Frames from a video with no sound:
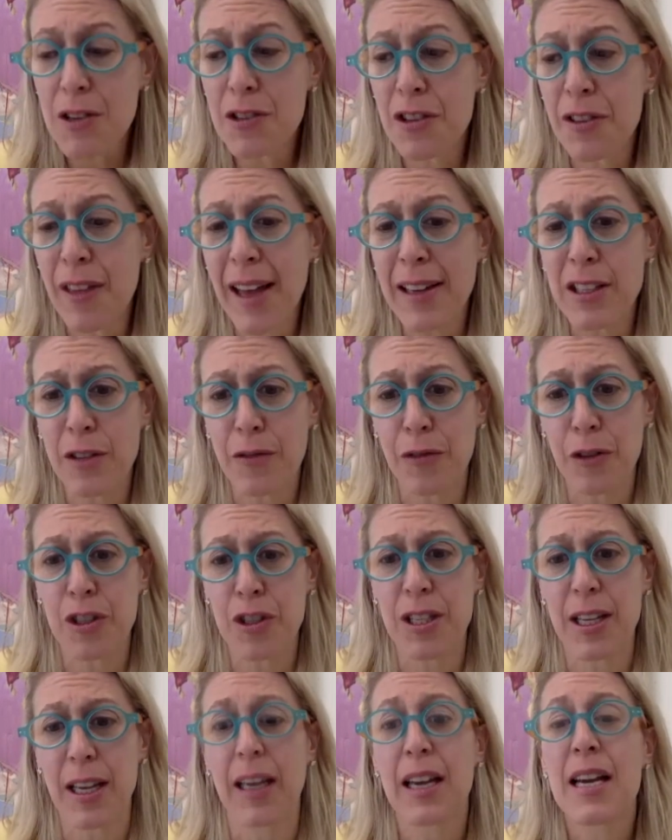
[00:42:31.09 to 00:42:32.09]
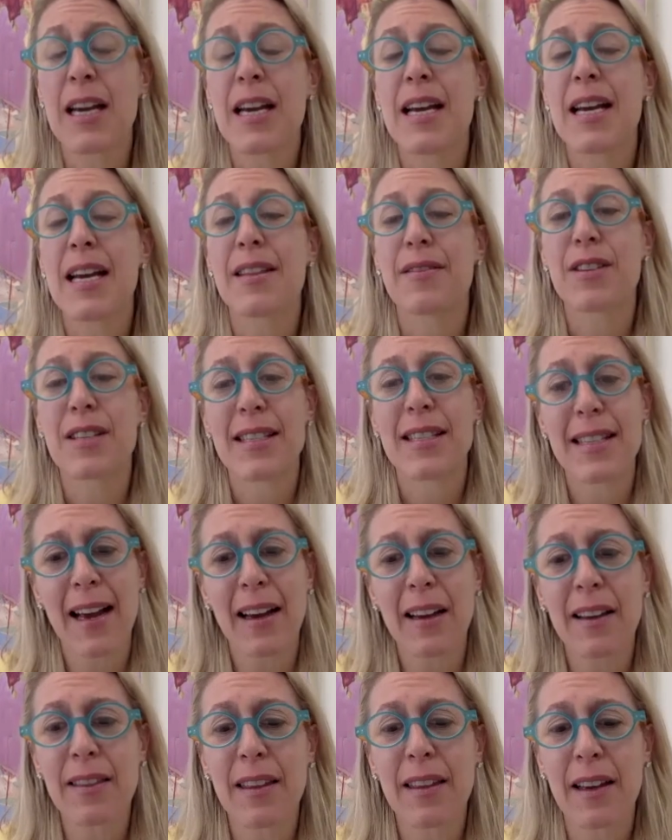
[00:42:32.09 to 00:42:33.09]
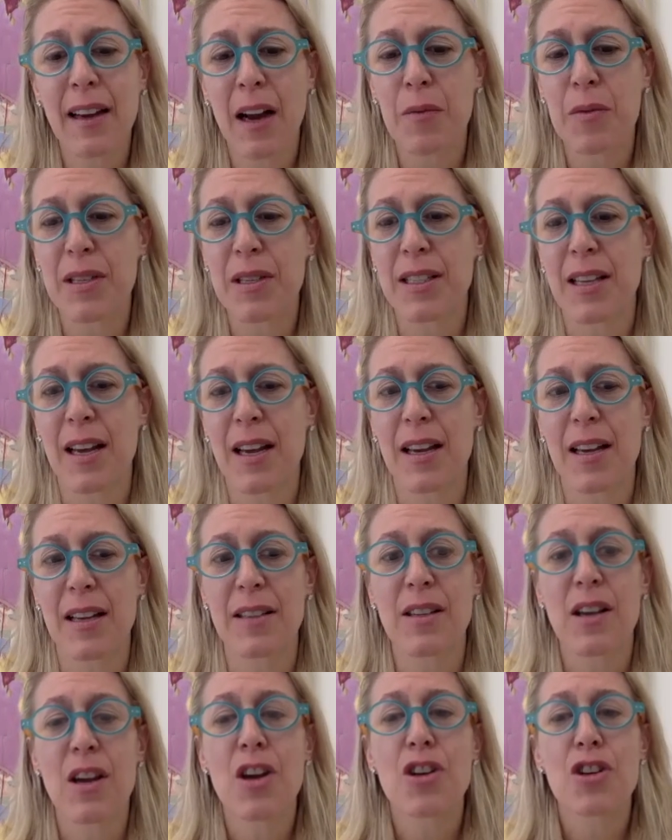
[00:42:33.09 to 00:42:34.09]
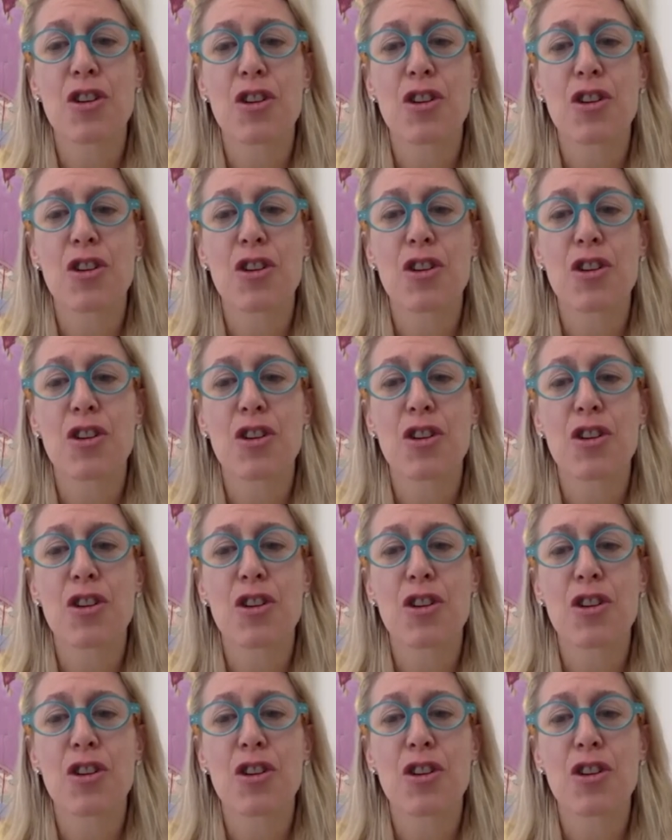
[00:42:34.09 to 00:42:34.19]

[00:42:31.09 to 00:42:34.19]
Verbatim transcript: So that's the first thing. The second thing I would say is